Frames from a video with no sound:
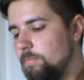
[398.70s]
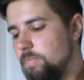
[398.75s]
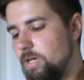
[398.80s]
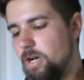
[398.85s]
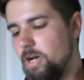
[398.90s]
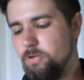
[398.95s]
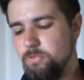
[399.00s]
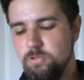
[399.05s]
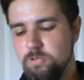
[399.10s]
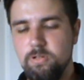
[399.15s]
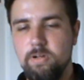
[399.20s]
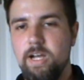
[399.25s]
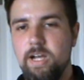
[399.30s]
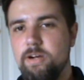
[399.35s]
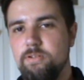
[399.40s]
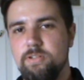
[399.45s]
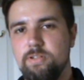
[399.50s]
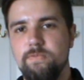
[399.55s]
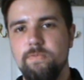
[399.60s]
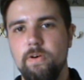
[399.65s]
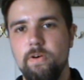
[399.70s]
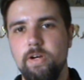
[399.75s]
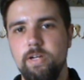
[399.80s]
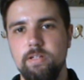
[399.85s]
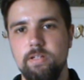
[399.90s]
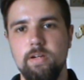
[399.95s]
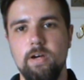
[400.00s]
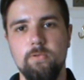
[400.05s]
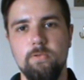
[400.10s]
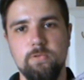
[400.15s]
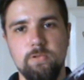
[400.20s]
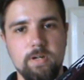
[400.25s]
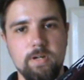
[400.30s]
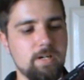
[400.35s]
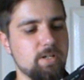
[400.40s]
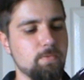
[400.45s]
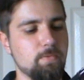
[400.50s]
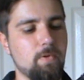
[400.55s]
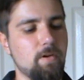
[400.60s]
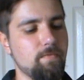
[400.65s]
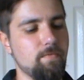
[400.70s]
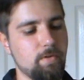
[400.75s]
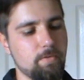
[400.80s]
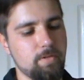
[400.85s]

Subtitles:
But yeah, Ultra Air is fine. Ultra Air is what